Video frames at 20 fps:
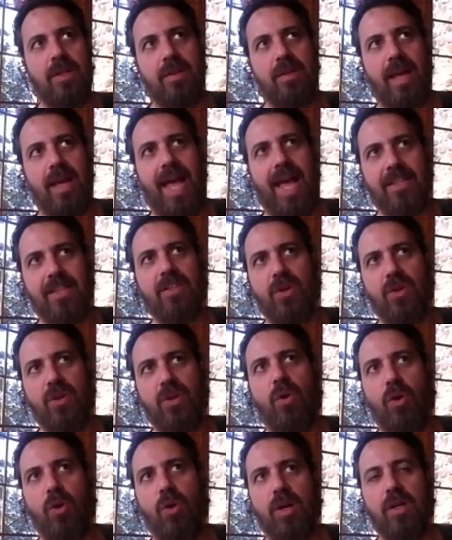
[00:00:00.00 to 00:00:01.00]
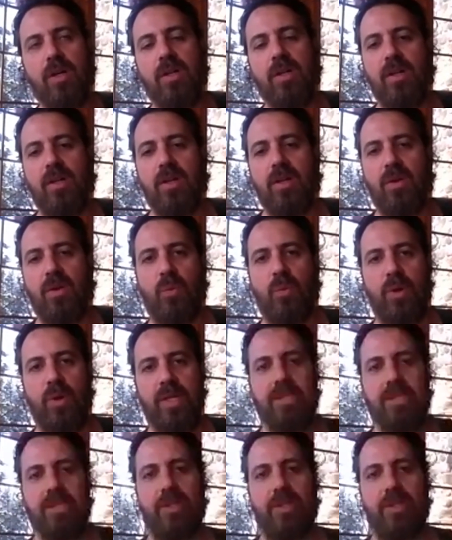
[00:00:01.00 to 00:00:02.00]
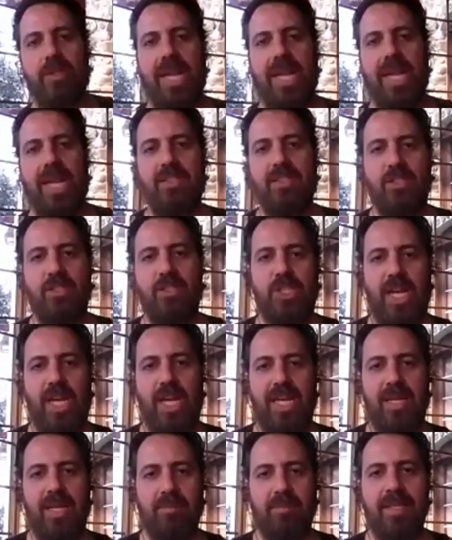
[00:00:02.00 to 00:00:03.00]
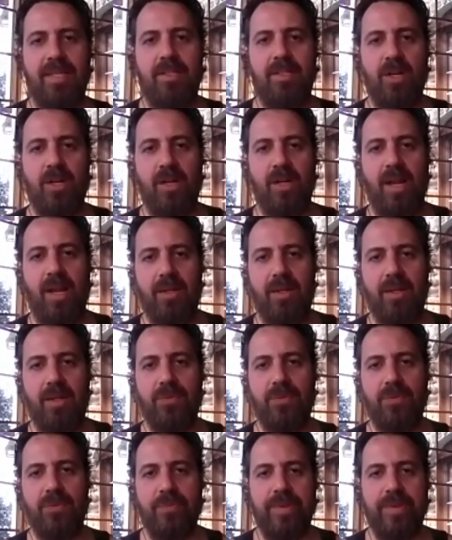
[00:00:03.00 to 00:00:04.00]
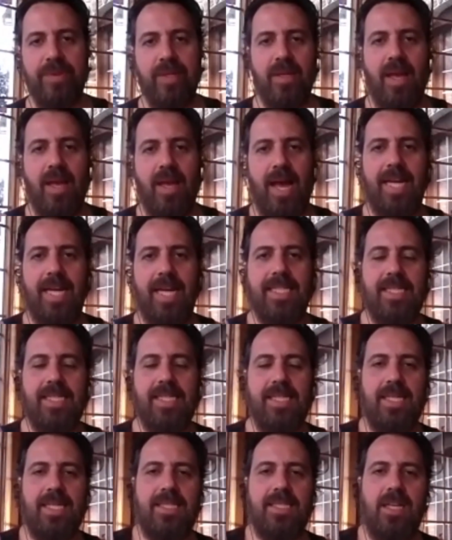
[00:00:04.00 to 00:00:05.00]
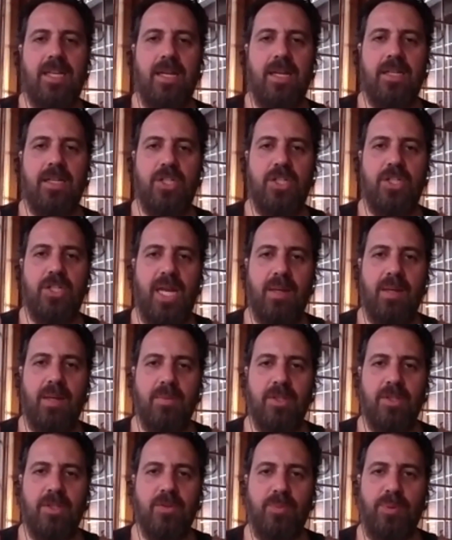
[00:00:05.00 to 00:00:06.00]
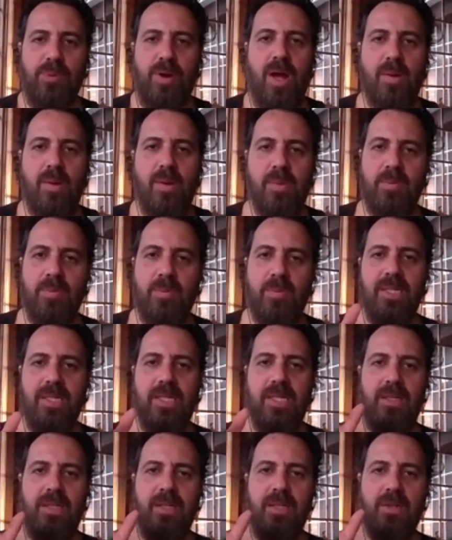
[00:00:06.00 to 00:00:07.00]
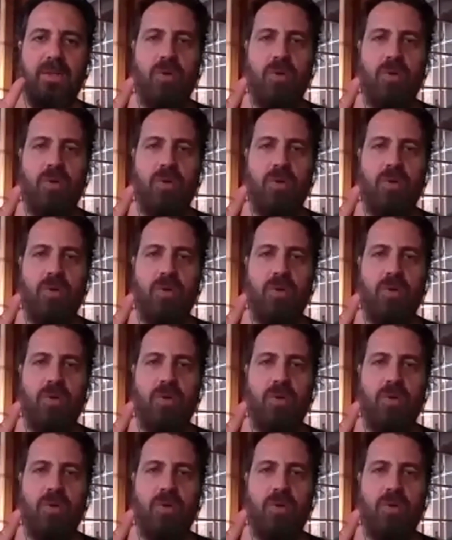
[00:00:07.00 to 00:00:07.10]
at the core, what creates shame in your life. I say that shame is probably the